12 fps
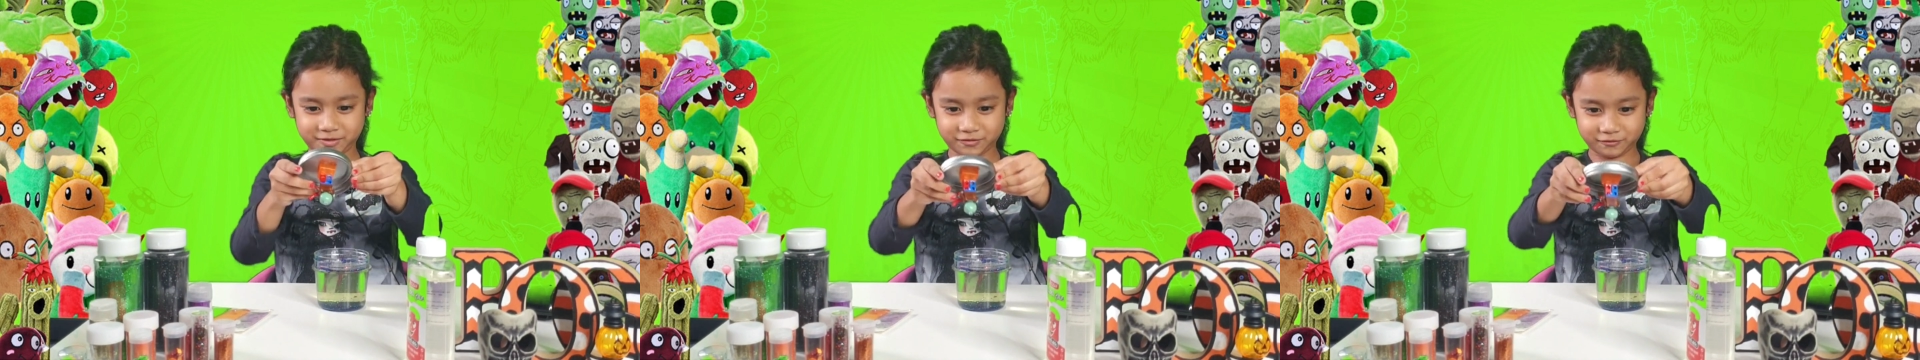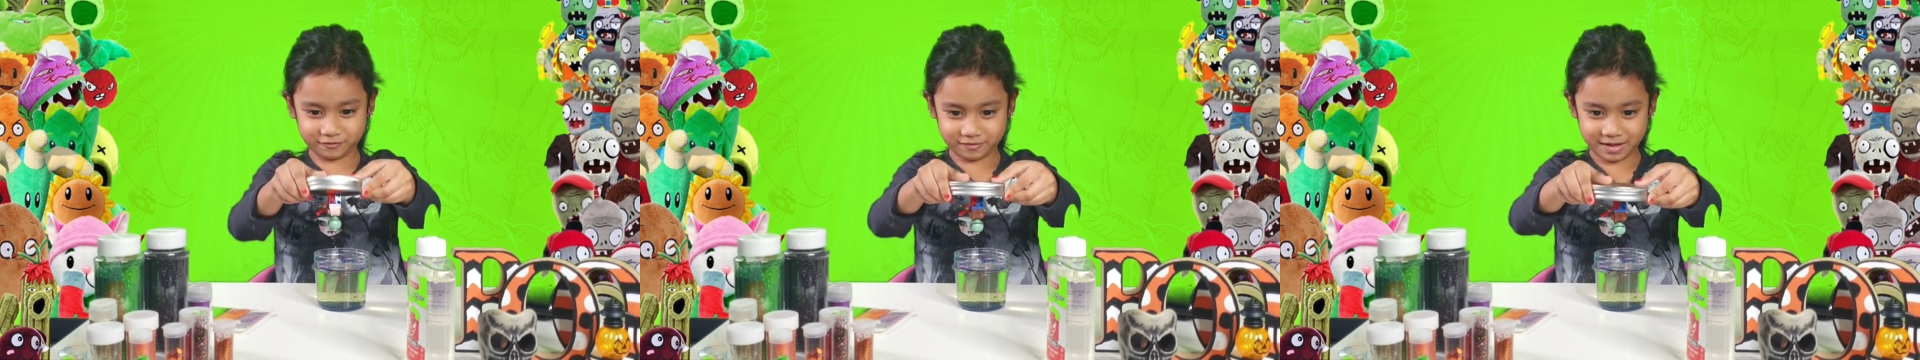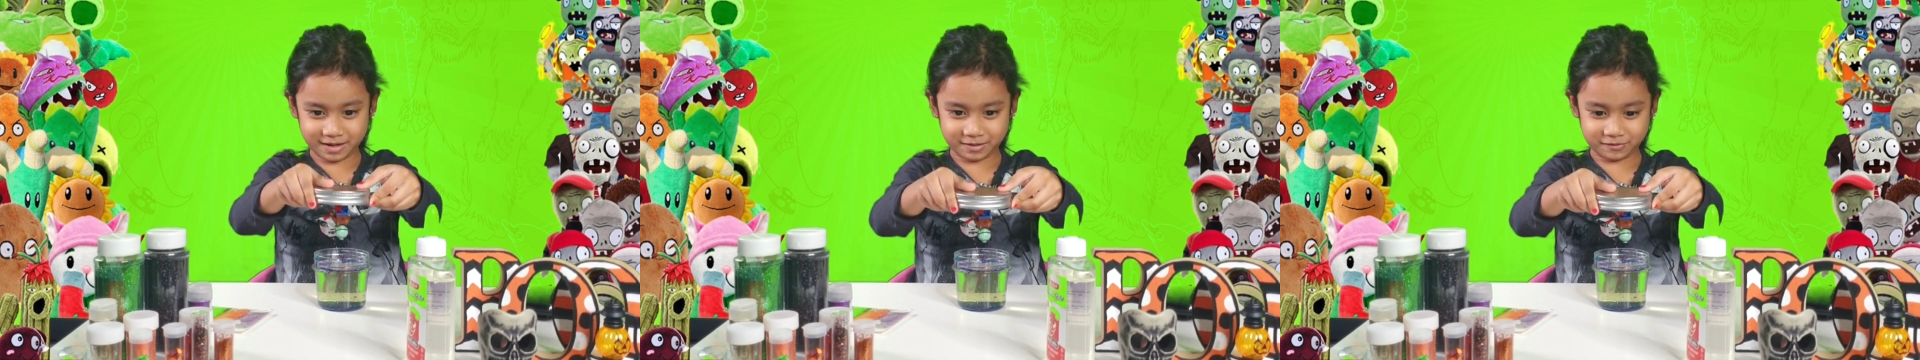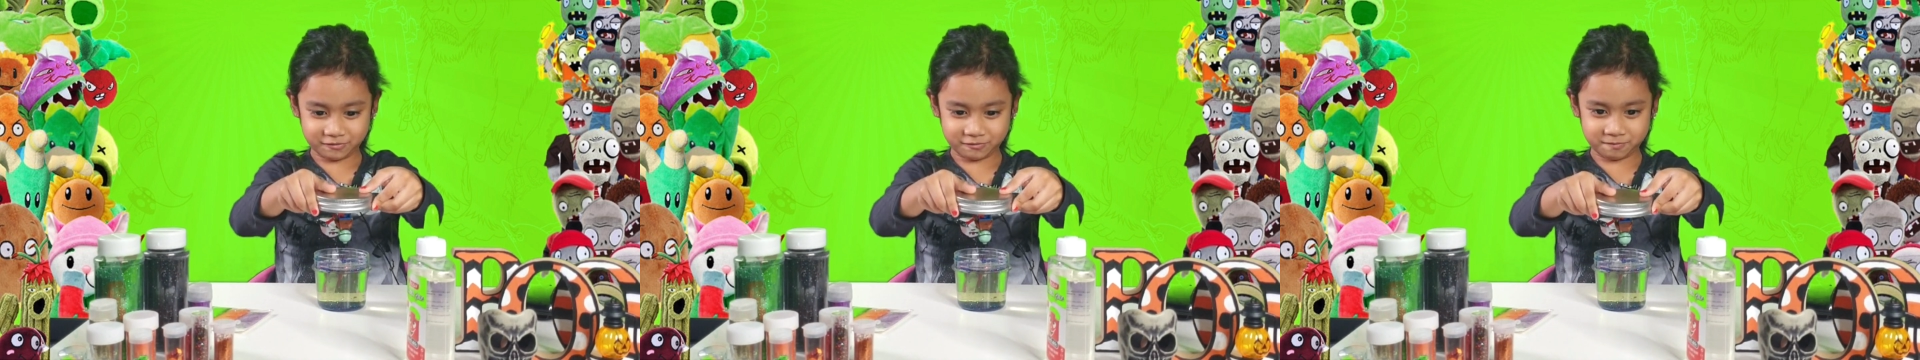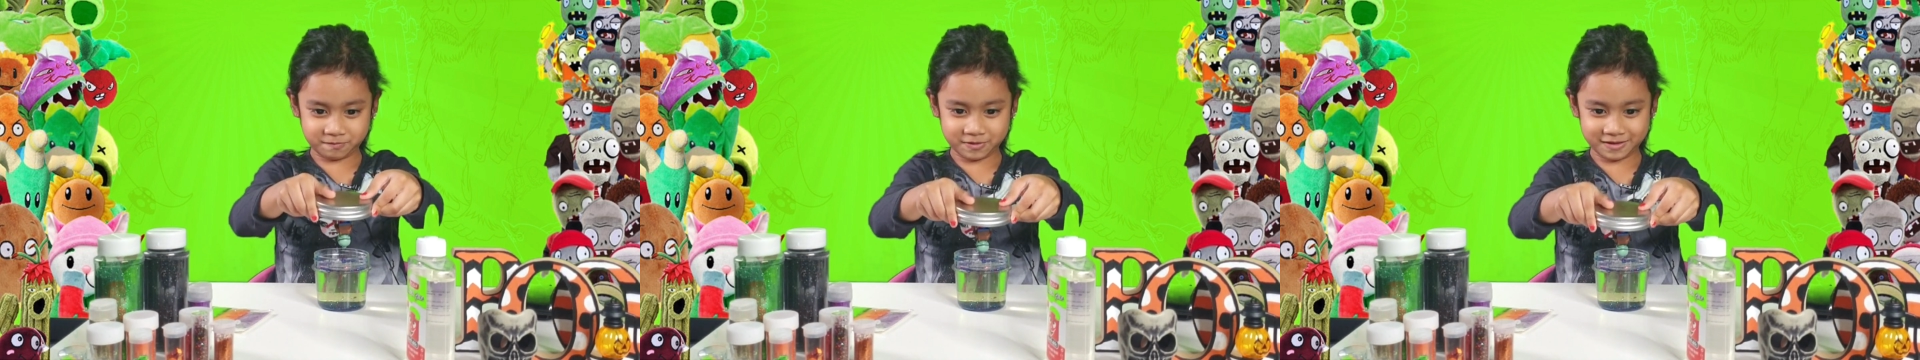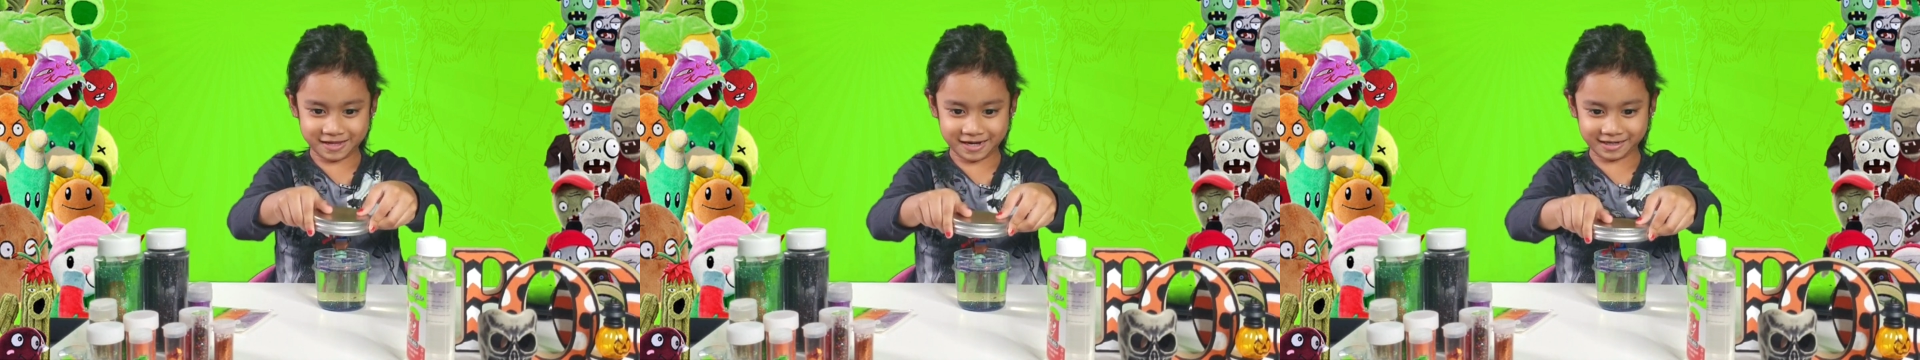Just going to
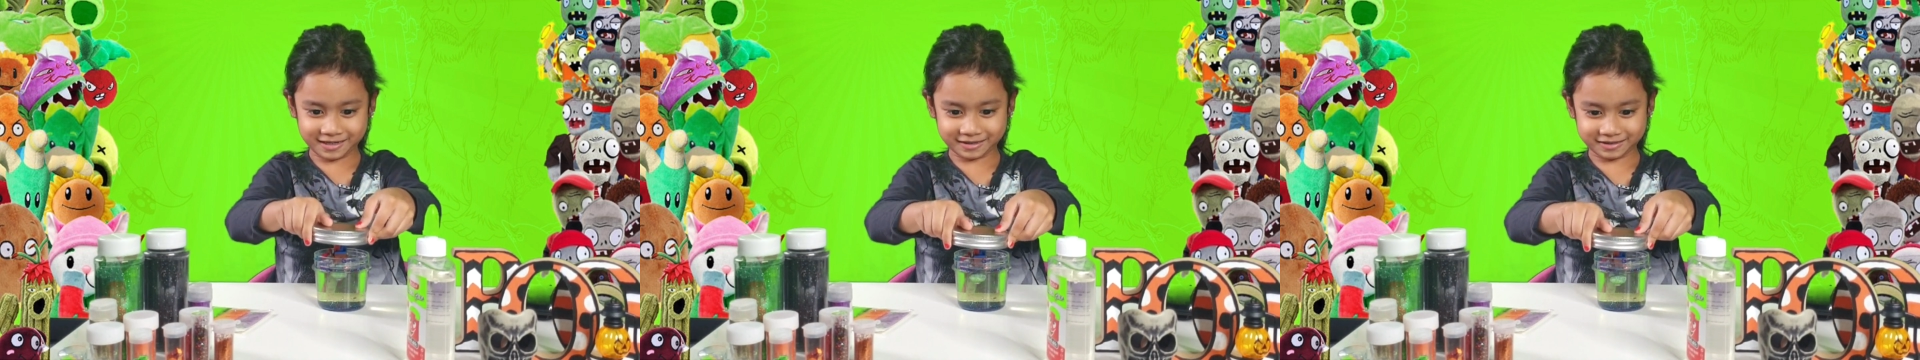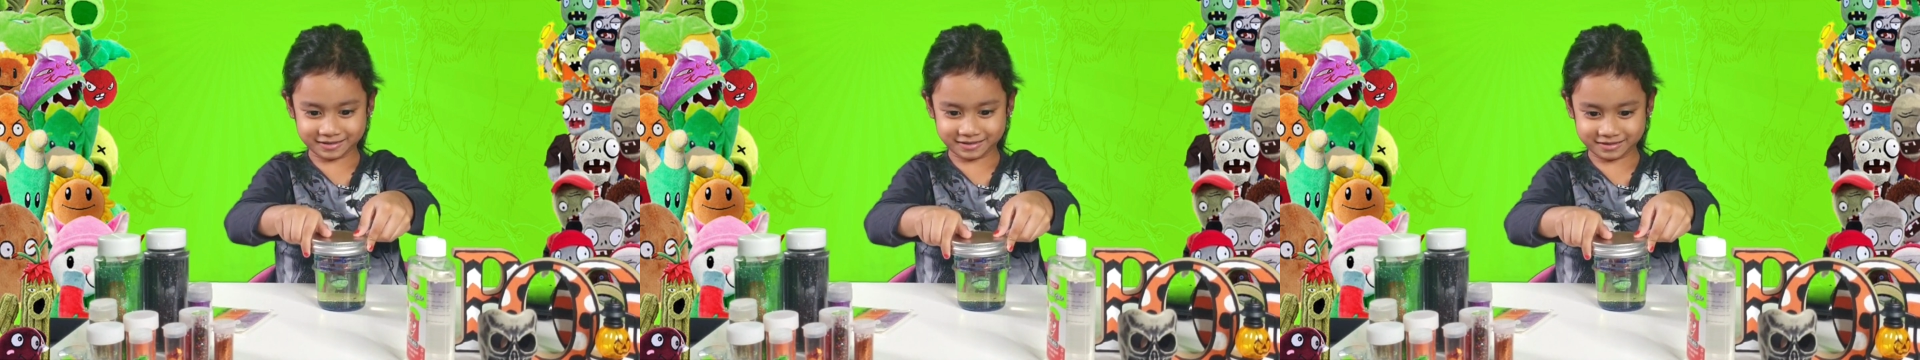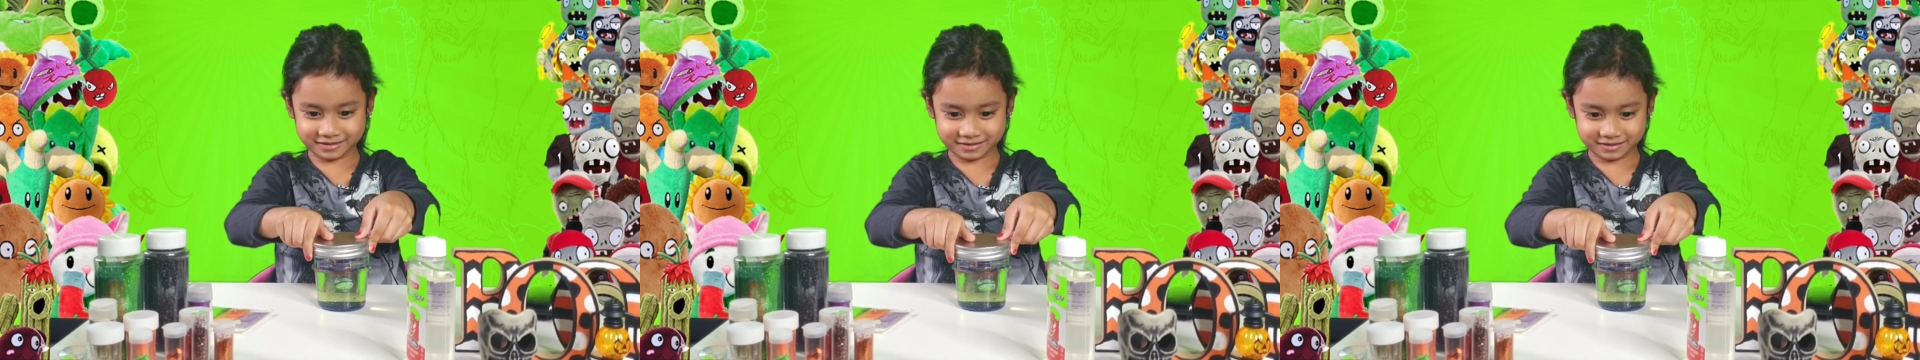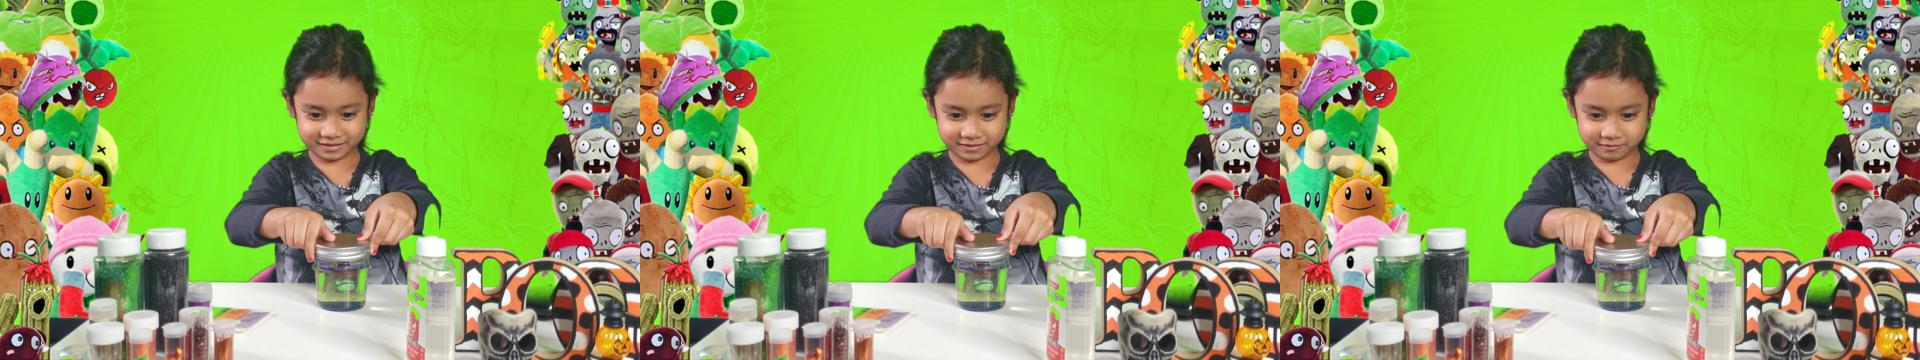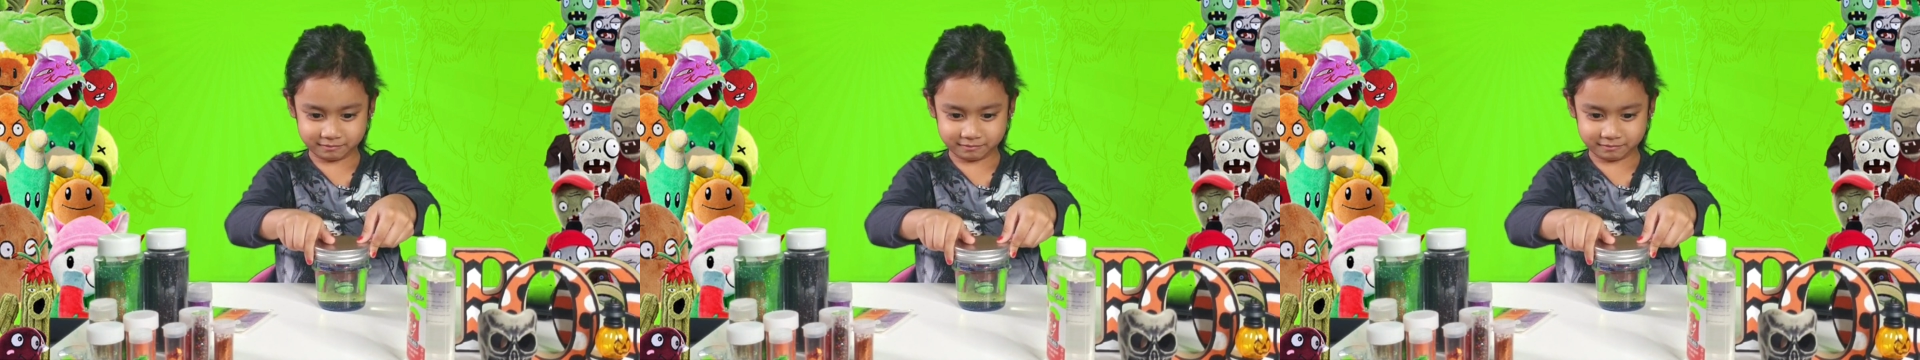put like this.